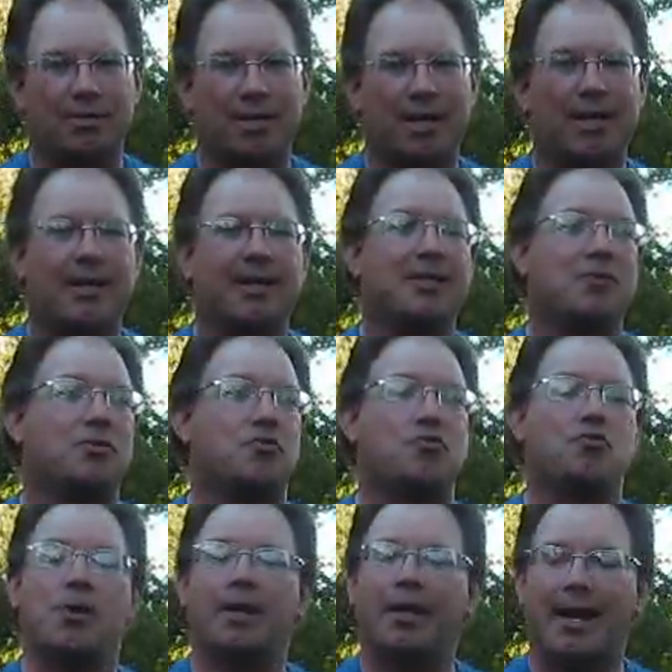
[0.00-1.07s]
Okay, it's
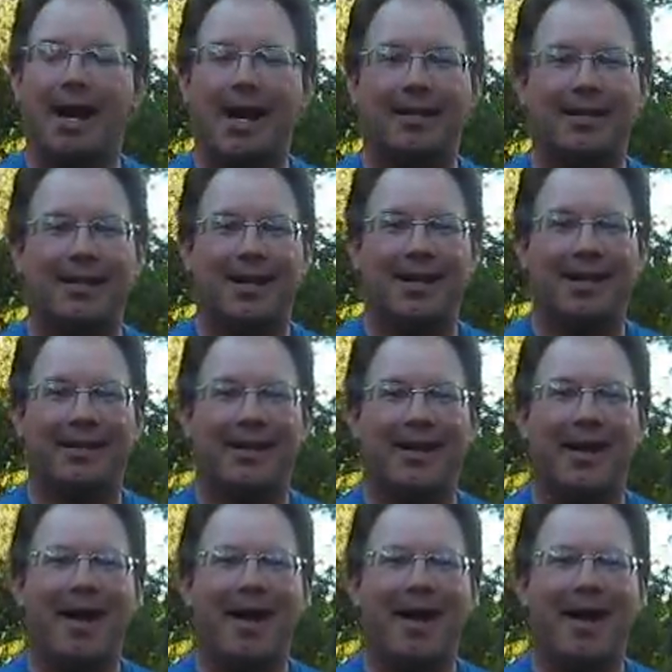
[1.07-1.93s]
really high tech,